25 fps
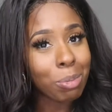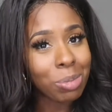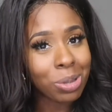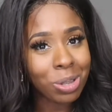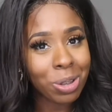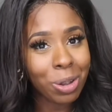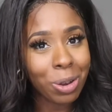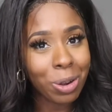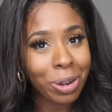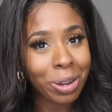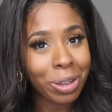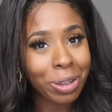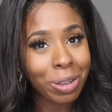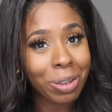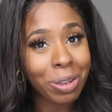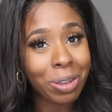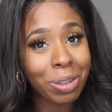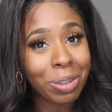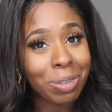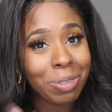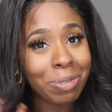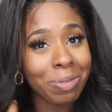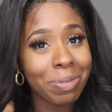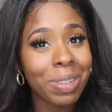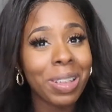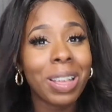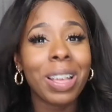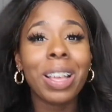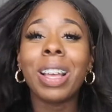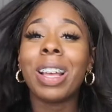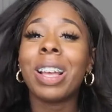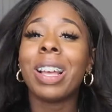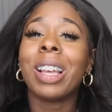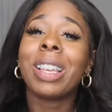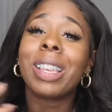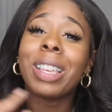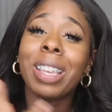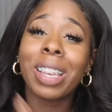sorry, y'all.
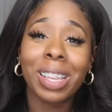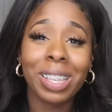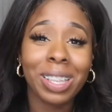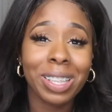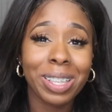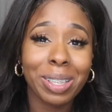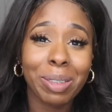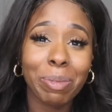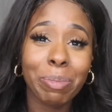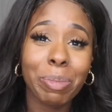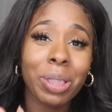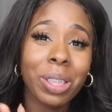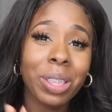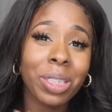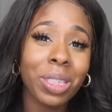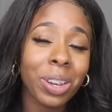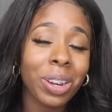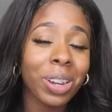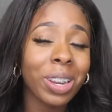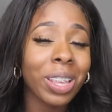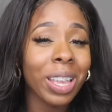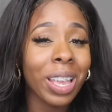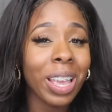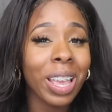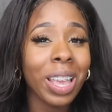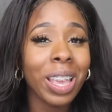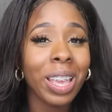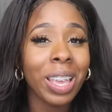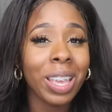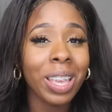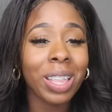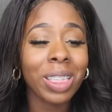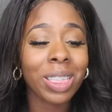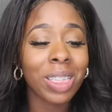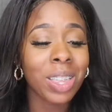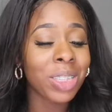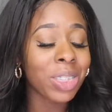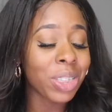Yes, but the
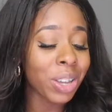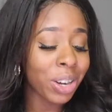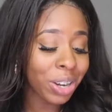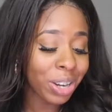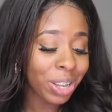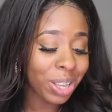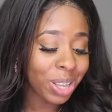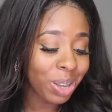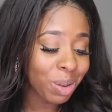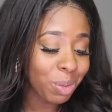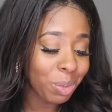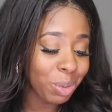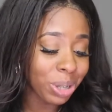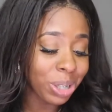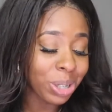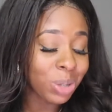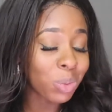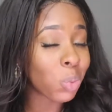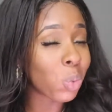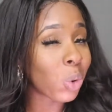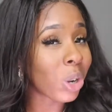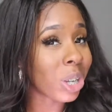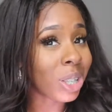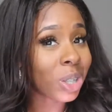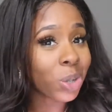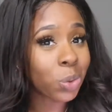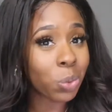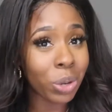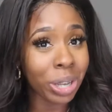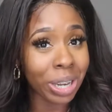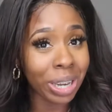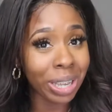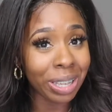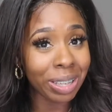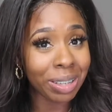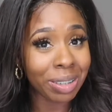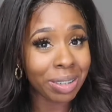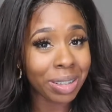30 was
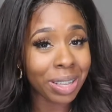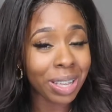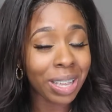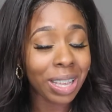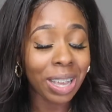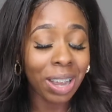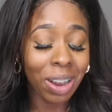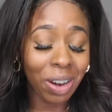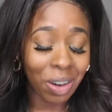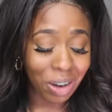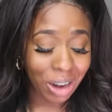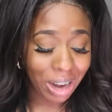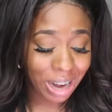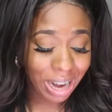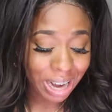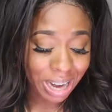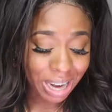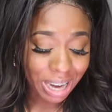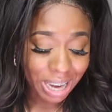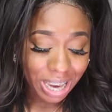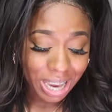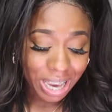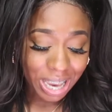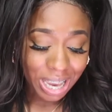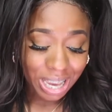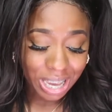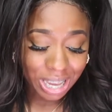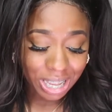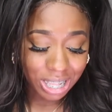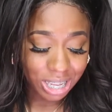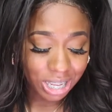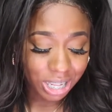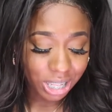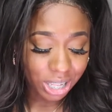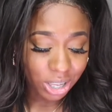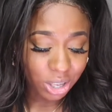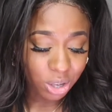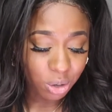120, all right? And
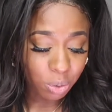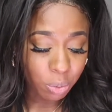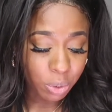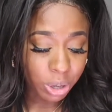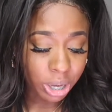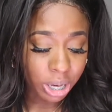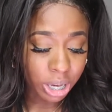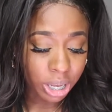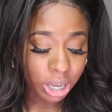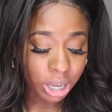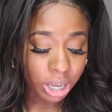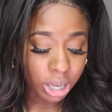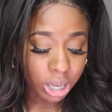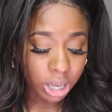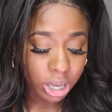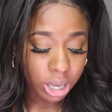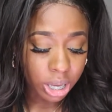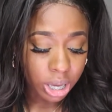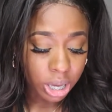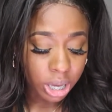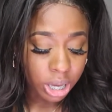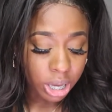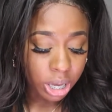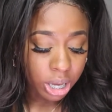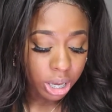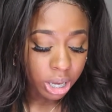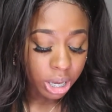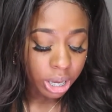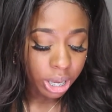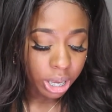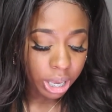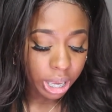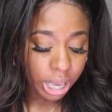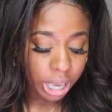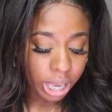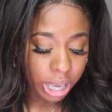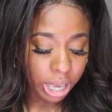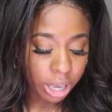then the
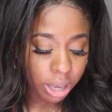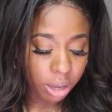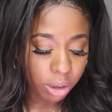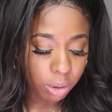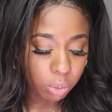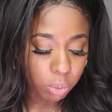28